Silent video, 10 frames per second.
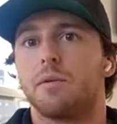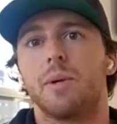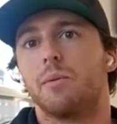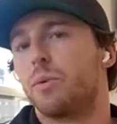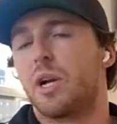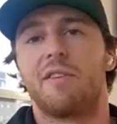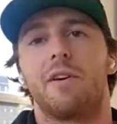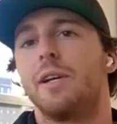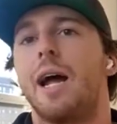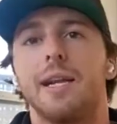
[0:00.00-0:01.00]
We
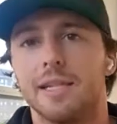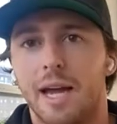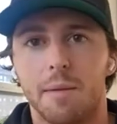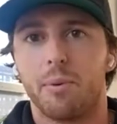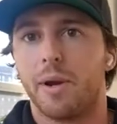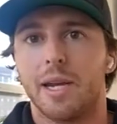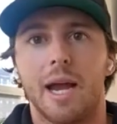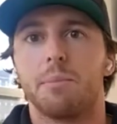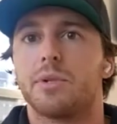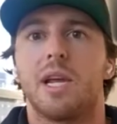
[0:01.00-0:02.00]
recover
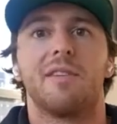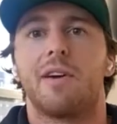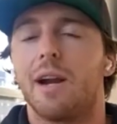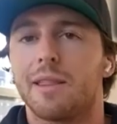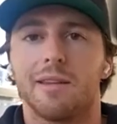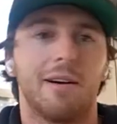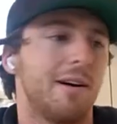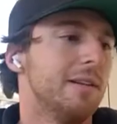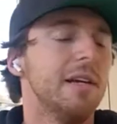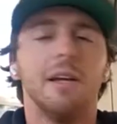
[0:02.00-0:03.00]
99.9% of our ethanol.